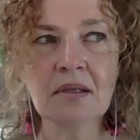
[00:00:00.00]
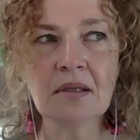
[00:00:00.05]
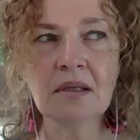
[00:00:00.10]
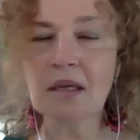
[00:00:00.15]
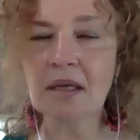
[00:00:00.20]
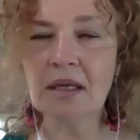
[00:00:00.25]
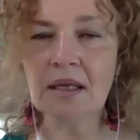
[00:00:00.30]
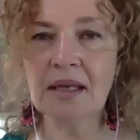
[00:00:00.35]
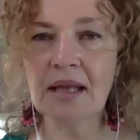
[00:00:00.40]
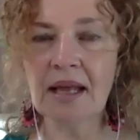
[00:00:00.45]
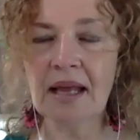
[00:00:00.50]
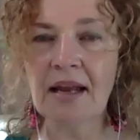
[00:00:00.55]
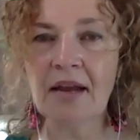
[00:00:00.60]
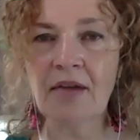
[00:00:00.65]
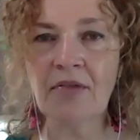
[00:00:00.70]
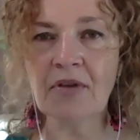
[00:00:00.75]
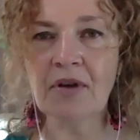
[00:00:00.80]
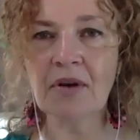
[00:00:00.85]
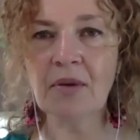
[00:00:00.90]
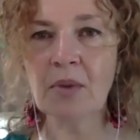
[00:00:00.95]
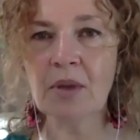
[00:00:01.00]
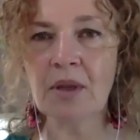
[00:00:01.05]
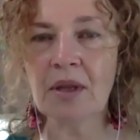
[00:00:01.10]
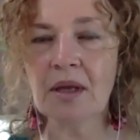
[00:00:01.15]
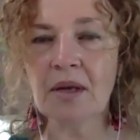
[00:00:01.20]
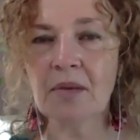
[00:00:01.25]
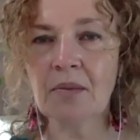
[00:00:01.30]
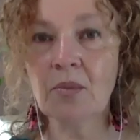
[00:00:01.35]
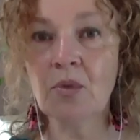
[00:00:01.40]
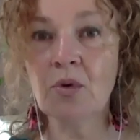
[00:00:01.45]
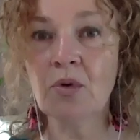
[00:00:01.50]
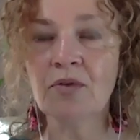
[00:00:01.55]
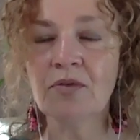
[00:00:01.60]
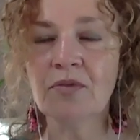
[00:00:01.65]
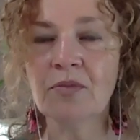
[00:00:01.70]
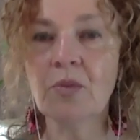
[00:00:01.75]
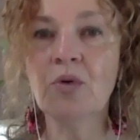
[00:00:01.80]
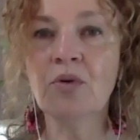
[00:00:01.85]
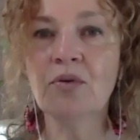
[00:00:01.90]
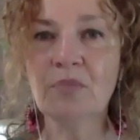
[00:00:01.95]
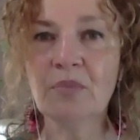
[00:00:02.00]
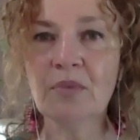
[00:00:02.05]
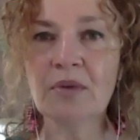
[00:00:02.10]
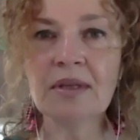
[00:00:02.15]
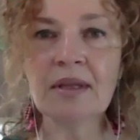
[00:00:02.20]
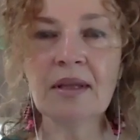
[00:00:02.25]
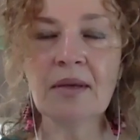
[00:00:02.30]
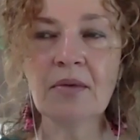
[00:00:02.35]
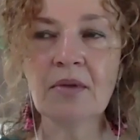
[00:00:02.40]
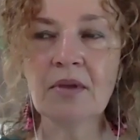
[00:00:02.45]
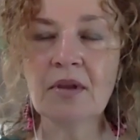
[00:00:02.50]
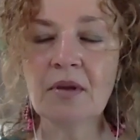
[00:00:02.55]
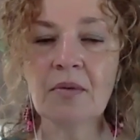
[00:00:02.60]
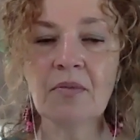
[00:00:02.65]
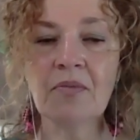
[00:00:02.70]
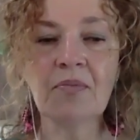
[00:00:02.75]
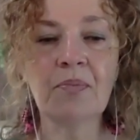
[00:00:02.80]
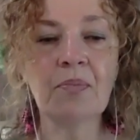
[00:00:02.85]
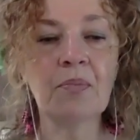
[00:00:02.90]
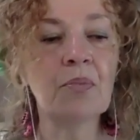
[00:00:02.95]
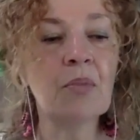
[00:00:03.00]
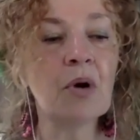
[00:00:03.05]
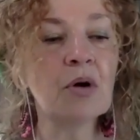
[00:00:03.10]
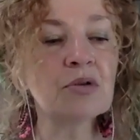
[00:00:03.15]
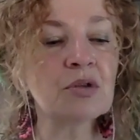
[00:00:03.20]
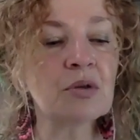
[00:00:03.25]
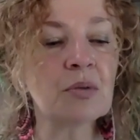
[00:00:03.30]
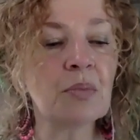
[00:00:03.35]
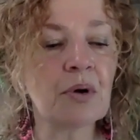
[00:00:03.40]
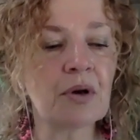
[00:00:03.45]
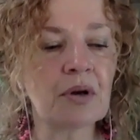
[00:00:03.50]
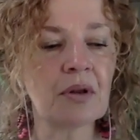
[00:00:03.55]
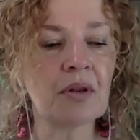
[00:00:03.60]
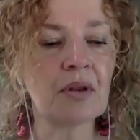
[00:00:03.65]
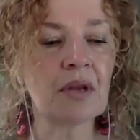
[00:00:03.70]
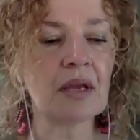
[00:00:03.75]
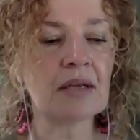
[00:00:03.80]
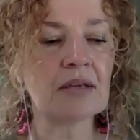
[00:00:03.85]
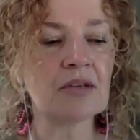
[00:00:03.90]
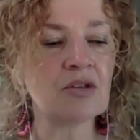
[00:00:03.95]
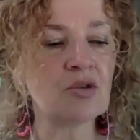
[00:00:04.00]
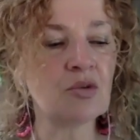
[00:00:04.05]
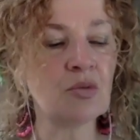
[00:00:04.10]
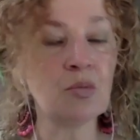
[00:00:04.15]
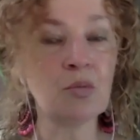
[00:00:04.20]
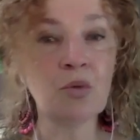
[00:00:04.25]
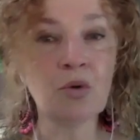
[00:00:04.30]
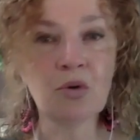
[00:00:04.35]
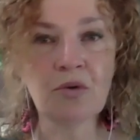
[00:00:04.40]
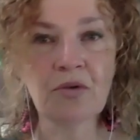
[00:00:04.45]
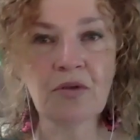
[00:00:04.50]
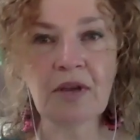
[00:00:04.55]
clean and have fun with it. Move. The most important thing is to move,